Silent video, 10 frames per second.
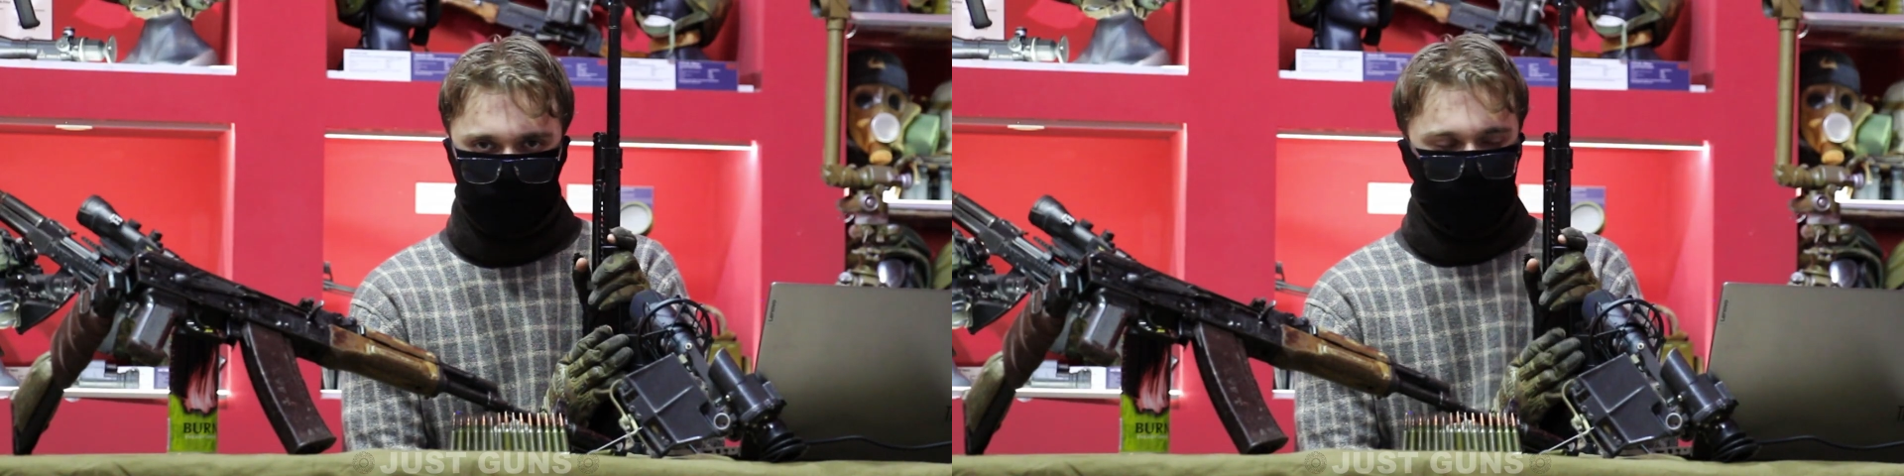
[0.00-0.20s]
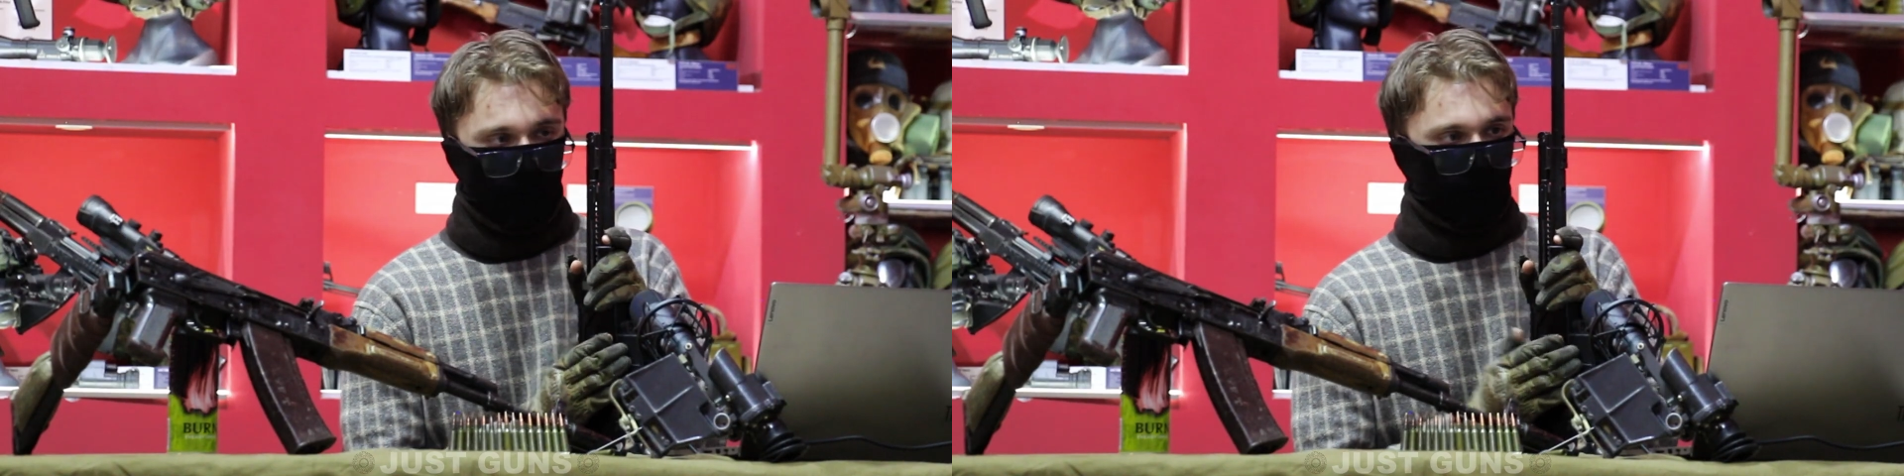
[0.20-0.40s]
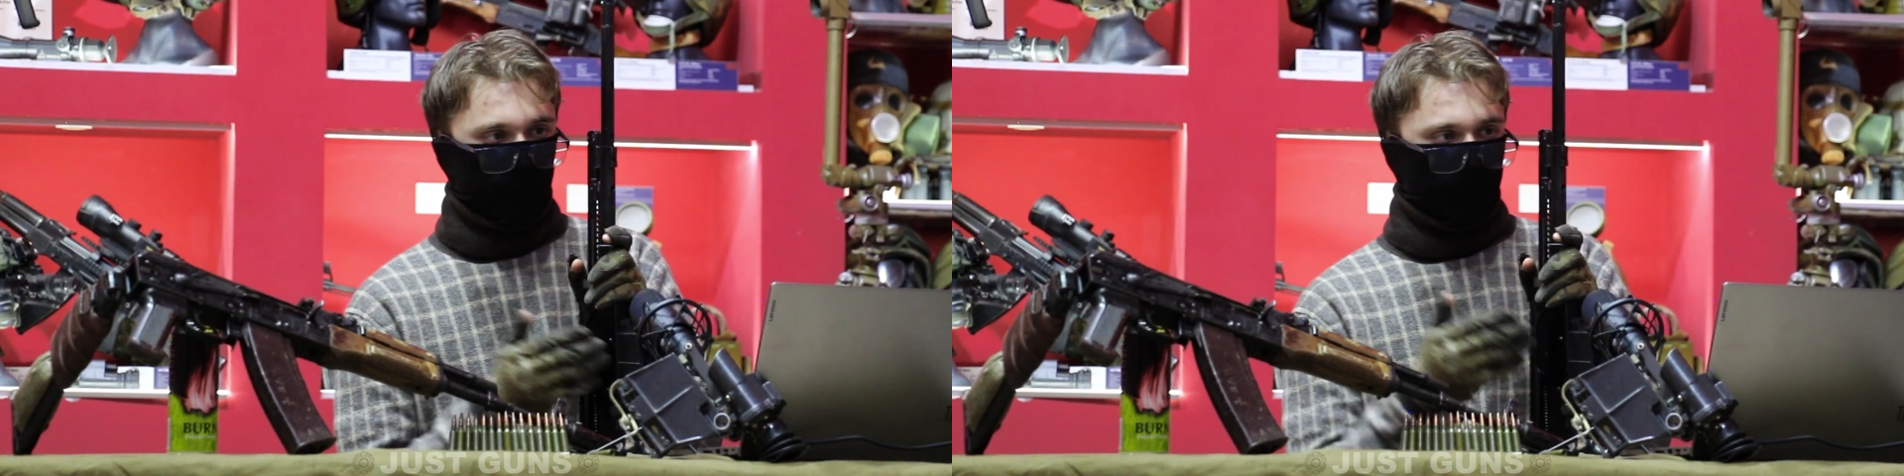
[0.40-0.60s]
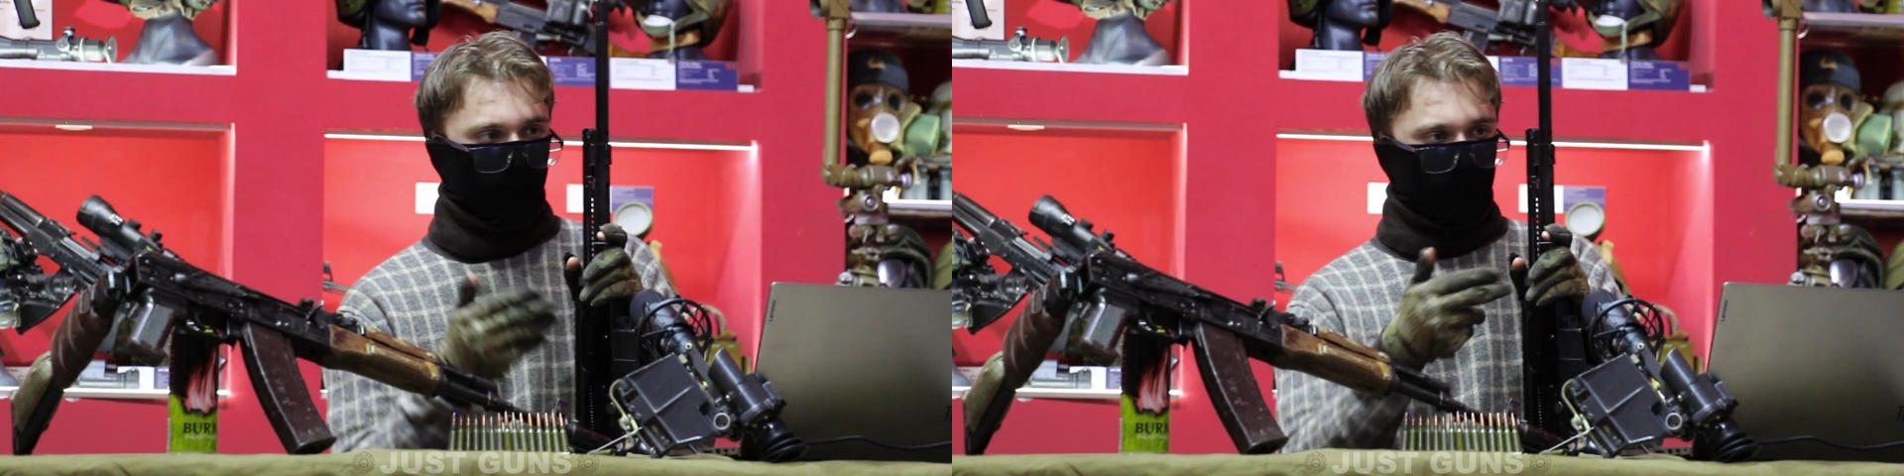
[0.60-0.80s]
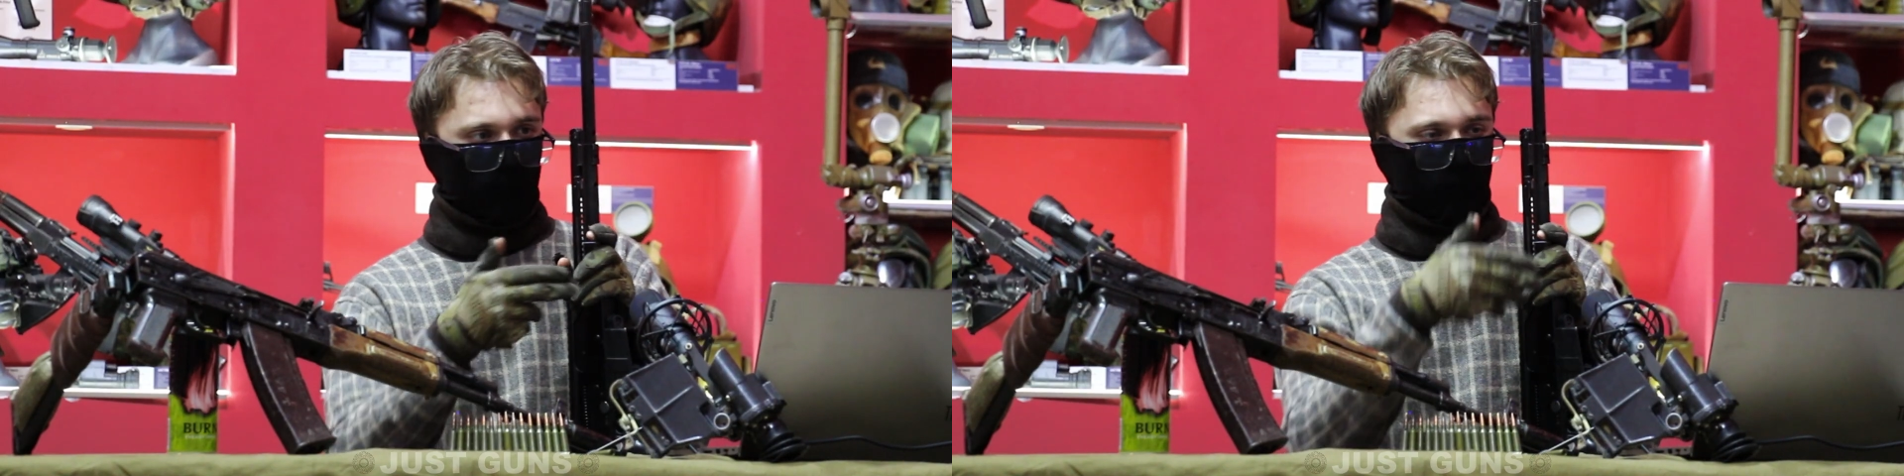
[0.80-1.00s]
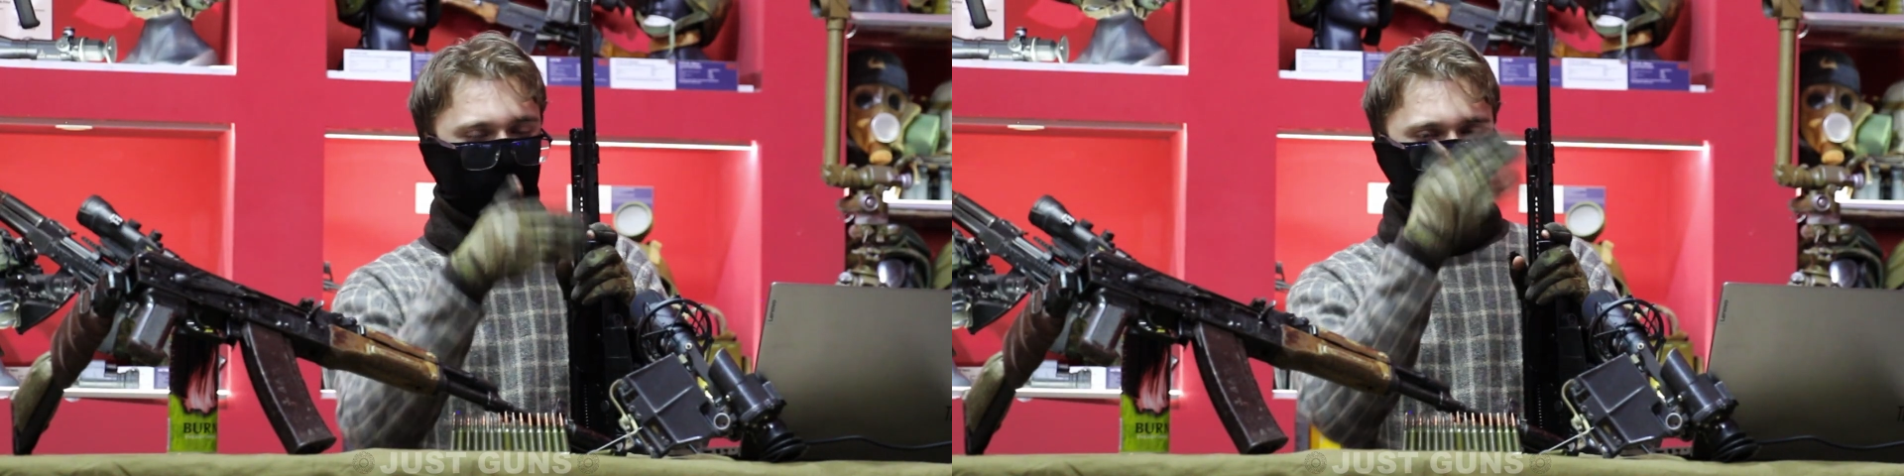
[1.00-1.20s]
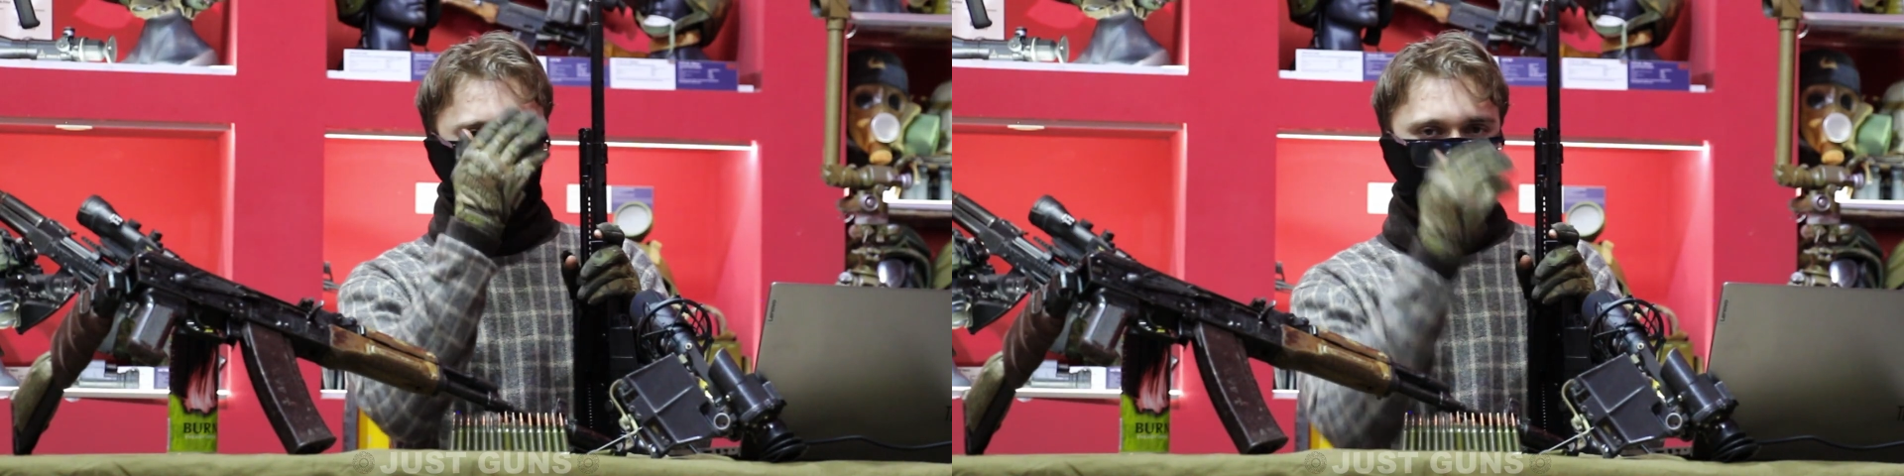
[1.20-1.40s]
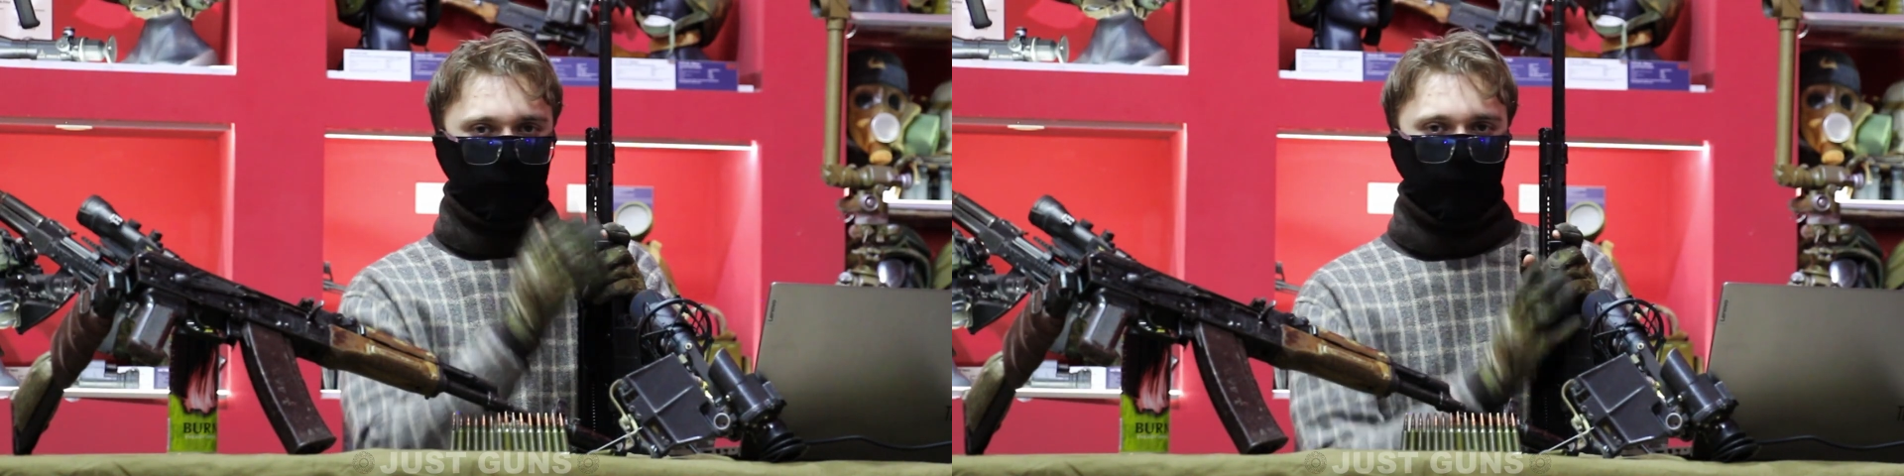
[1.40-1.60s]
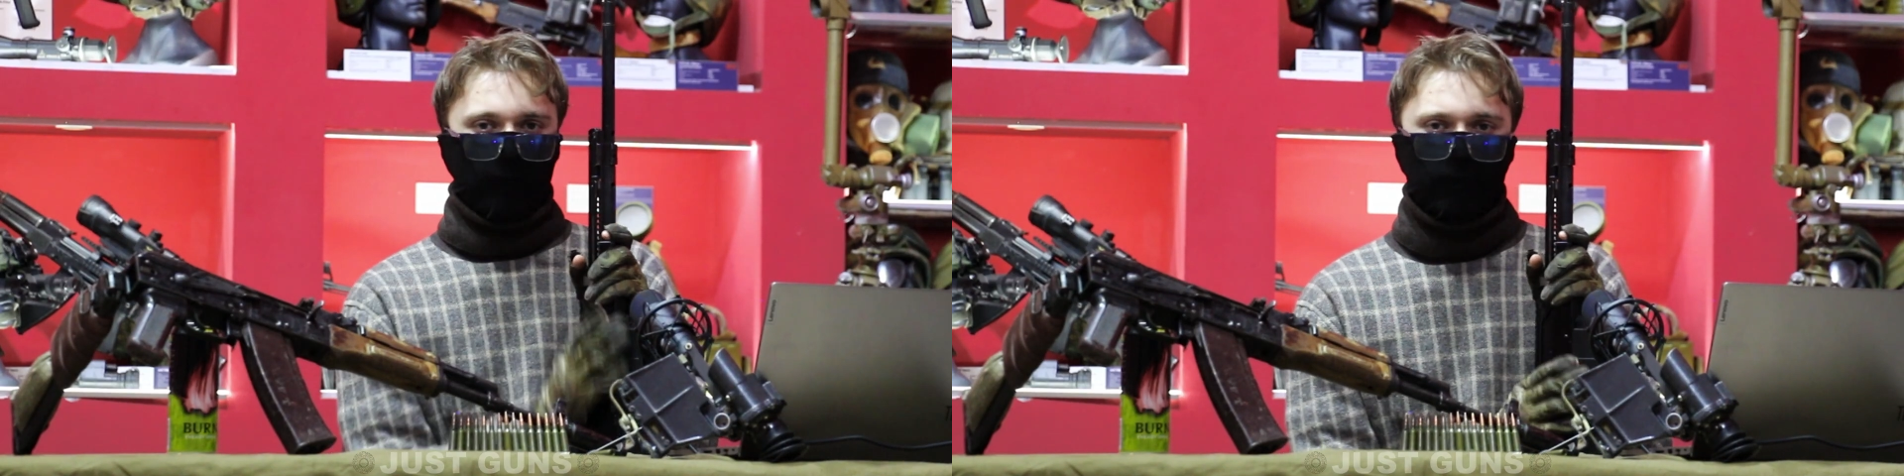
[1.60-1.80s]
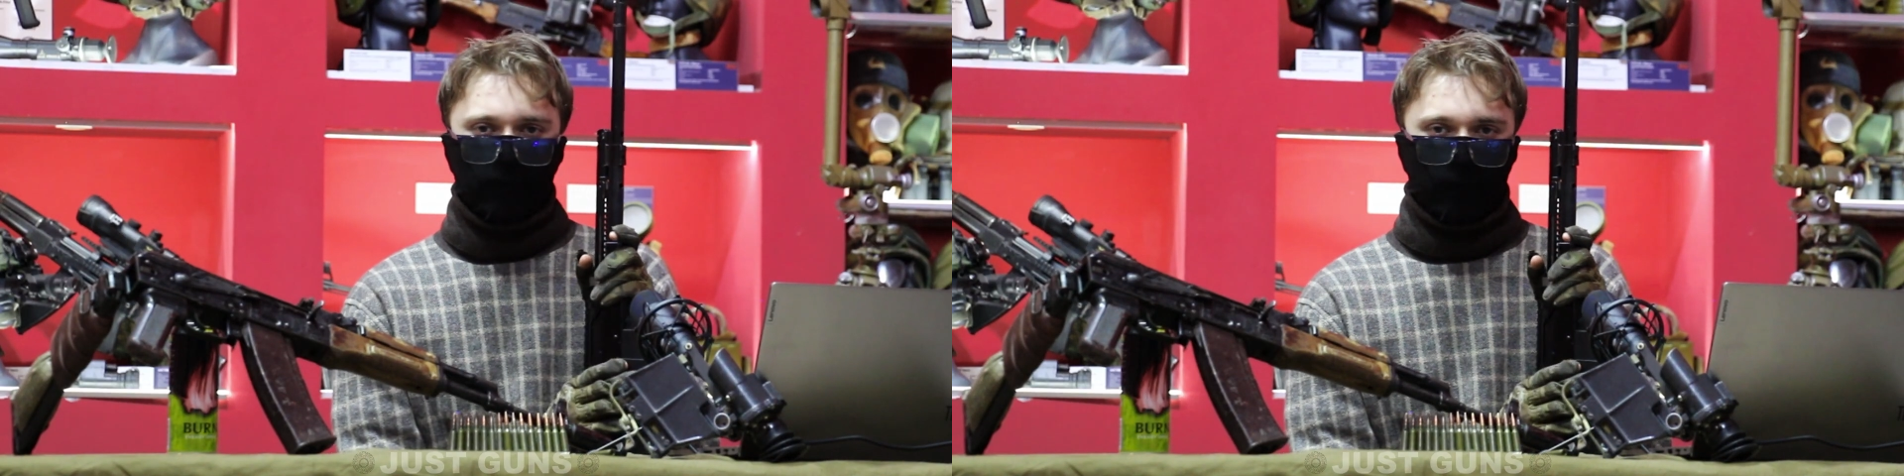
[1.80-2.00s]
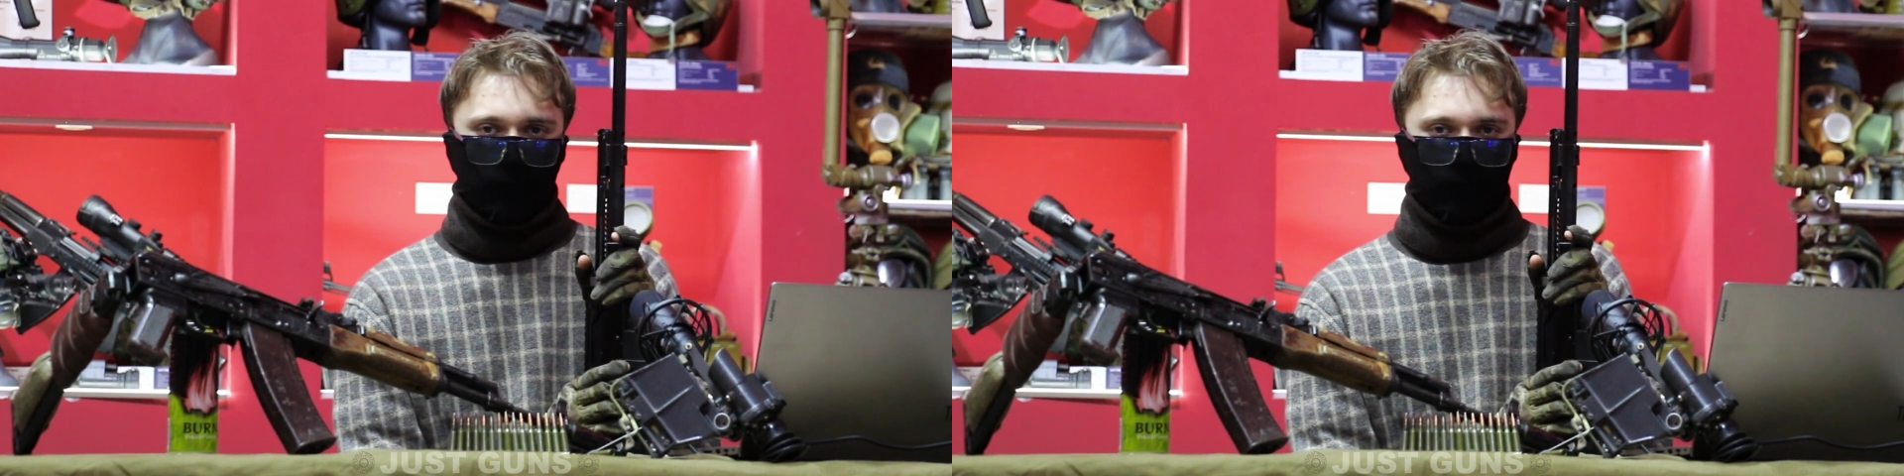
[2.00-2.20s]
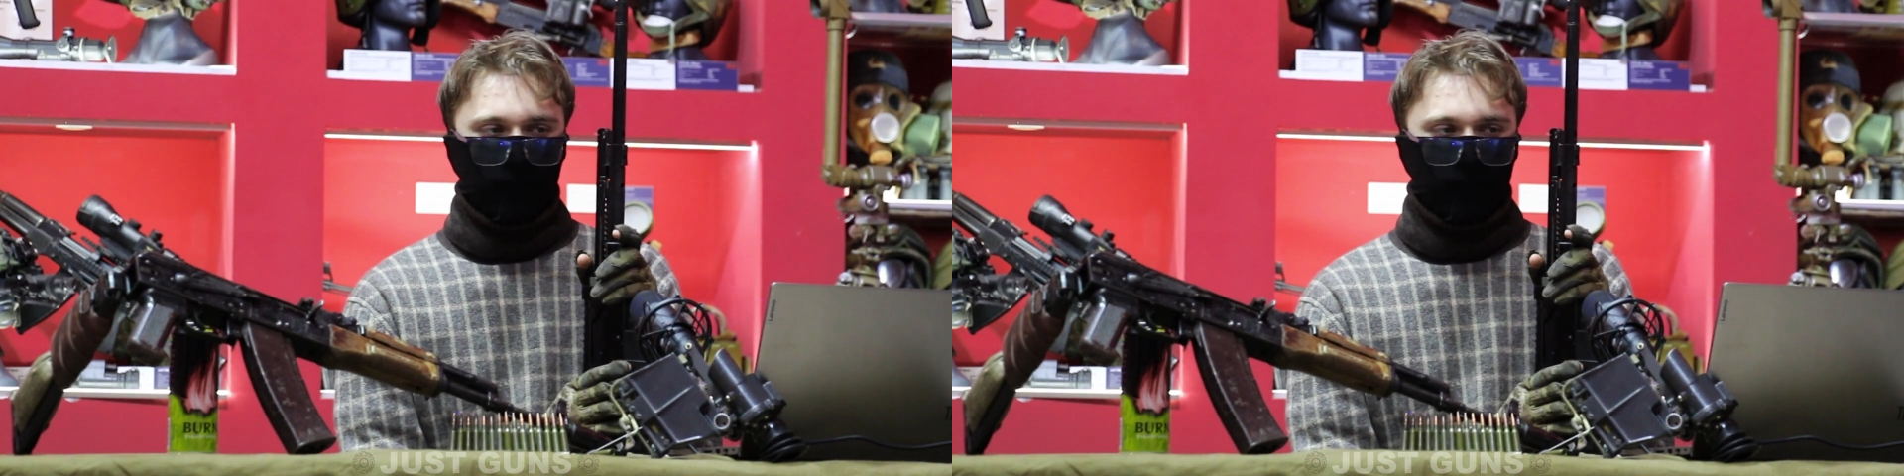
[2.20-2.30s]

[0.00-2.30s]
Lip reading: I've intentionally removed the handguard